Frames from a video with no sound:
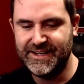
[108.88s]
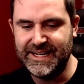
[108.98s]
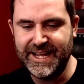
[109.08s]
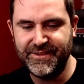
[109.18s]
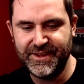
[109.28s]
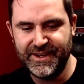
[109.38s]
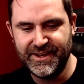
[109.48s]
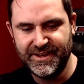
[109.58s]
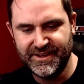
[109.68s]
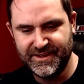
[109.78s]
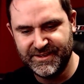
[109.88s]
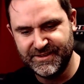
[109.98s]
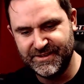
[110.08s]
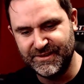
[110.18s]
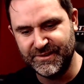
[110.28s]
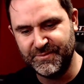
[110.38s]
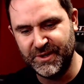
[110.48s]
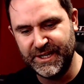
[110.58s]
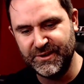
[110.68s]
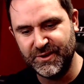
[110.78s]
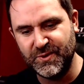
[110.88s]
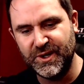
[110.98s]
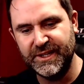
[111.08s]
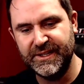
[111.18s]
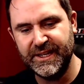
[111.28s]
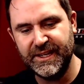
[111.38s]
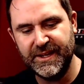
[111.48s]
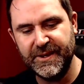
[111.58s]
Leather. Looks pretty good quality.